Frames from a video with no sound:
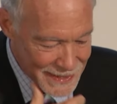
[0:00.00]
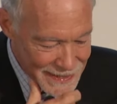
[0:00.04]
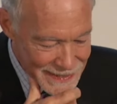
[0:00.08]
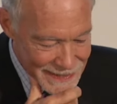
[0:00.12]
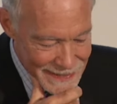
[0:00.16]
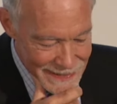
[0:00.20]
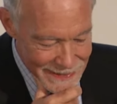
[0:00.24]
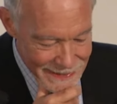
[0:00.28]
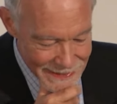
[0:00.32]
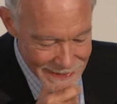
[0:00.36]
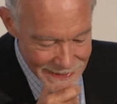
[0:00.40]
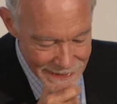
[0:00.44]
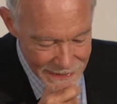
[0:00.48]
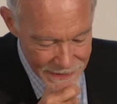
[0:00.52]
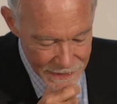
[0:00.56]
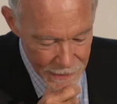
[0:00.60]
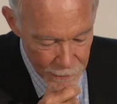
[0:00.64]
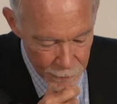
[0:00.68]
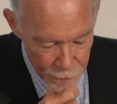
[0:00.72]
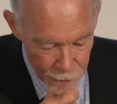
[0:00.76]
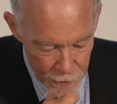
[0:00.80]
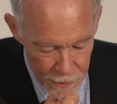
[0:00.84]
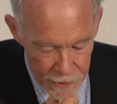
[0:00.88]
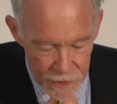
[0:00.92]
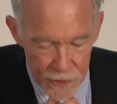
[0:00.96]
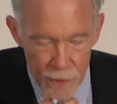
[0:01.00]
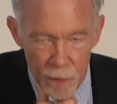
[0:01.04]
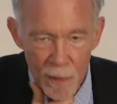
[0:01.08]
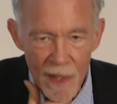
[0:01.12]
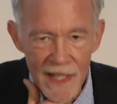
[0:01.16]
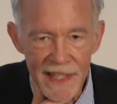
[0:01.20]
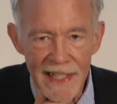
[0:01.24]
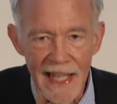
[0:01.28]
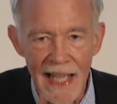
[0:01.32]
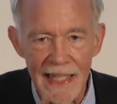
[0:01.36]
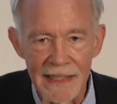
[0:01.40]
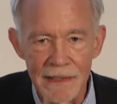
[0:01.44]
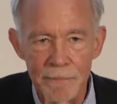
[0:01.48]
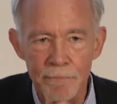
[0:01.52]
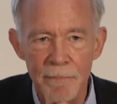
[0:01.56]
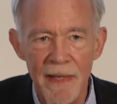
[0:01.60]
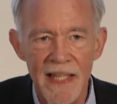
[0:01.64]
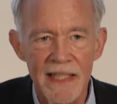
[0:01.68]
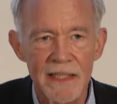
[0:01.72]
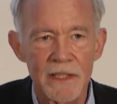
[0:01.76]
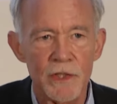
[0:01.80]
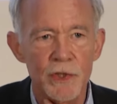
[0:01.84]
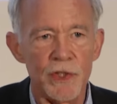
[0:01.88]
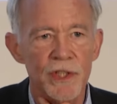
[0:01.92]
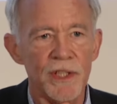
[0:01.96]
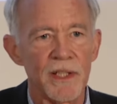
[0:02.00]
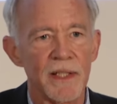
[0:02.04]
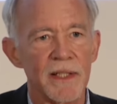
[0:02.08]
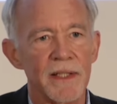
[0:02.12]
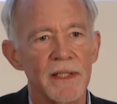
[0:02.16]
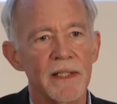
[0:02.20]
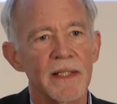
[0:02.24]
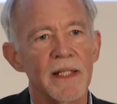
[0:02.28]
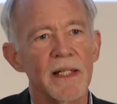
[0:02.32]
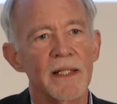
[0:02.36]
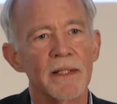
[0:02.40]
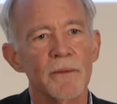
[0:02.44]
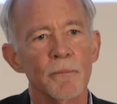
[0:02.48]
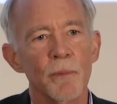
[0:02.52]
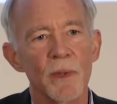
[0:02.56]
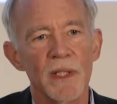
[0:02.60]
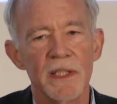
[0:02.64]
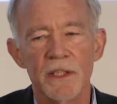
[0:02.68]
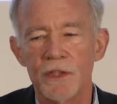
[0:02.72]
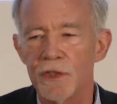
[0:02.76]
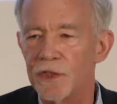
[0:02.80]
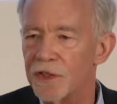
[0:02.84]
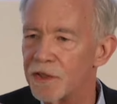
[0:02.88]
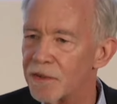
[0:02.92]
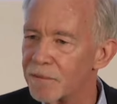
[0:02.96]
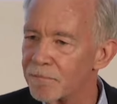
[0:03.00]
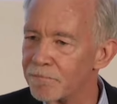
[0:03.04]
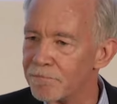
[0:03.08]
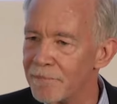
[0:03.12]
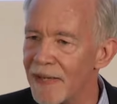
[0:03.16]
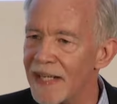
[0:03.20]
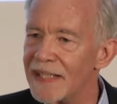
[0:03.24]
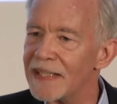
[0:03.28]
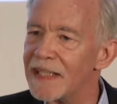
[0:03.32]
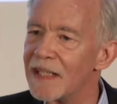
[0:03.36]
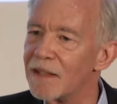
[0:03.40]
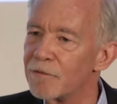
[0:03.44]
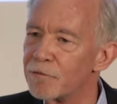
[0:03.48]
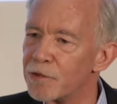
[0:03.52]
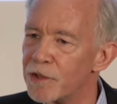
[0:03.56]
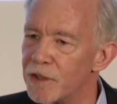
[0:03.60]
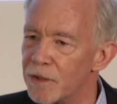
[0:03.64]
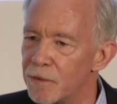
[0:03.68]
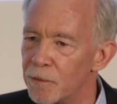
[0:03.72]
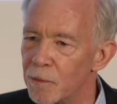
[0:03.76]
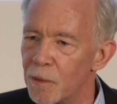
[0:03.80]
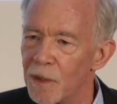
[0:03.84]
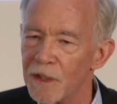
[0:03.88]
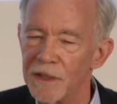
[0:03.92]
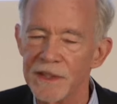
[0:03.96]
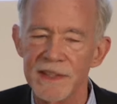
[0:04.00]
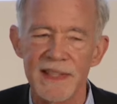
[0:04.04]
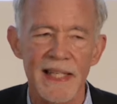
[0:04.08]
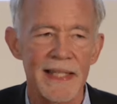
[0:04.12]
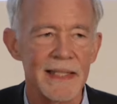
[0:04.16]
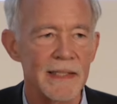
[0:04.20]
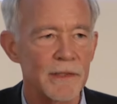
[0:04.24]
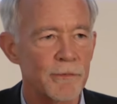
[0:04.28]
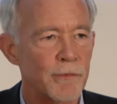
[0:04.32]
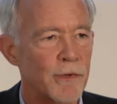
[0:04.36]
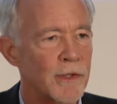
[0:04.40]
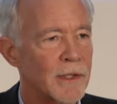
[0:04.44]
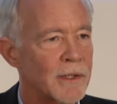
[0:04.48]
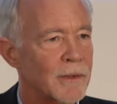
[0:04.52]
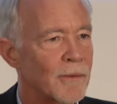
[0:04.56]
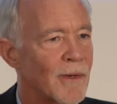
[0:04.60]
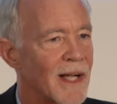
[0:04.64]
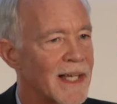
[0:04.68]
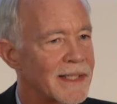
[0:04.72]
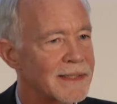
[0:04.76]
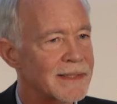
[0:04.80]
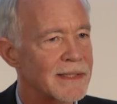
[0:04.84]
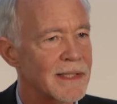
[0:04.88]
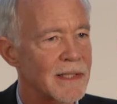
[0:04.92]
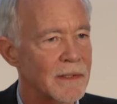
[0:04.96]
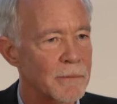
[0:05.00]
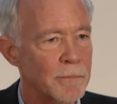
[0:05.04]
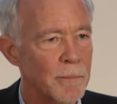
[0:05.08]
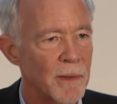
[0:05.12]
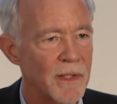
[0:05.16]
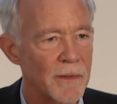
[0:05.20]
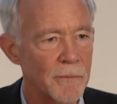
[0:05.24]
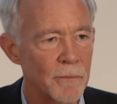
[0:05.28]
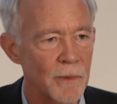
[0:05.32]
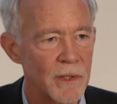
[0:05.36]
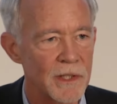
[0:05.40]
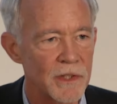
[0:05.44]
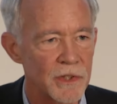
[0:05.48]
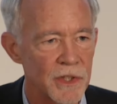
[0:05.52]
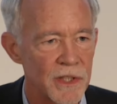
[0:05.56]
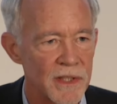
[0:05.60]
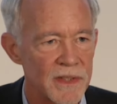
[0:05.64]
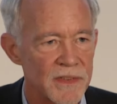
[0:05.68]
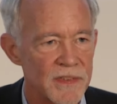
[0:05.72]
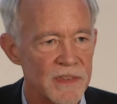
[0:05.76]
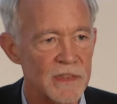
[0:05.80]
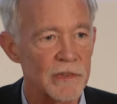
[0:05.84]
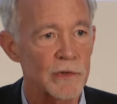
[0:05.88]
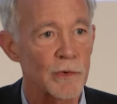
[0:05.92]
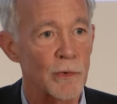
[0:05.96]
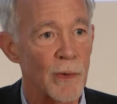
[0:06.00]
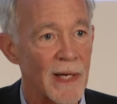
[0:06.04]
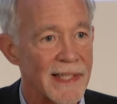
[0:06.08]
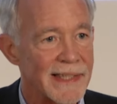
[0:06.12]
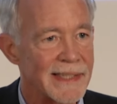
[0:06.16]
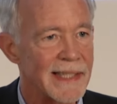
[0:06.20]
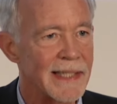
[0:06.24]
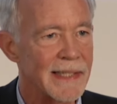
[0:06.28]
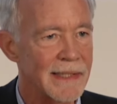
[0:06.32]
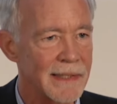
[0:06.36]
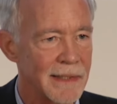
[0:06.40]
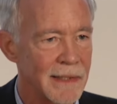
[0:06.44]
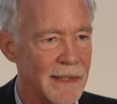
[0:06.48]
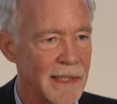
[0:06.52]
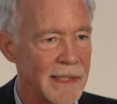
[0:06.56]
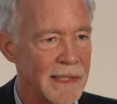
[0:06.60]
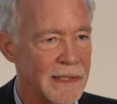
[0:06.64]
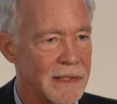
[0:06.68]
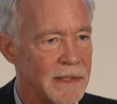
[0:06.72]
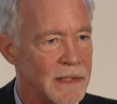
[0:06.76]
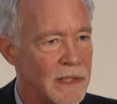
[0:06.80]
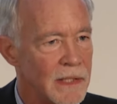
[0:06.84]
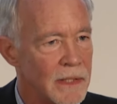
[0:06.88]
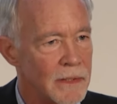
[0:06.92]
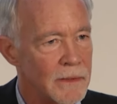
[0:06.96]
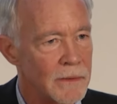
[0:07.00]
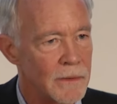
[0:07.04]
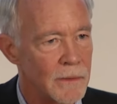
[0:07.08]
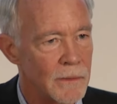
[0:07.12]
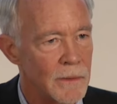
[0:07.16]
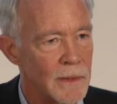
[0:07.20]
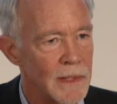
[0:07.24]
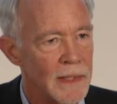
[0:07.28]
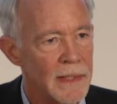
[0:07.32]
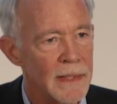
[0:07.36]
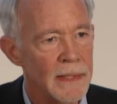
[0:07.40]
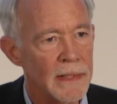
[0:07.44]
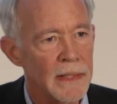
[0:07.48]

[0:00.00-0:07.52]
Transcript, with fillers: uh, the first one I'd mention, which many of you will take for granted, but which is strikingly new,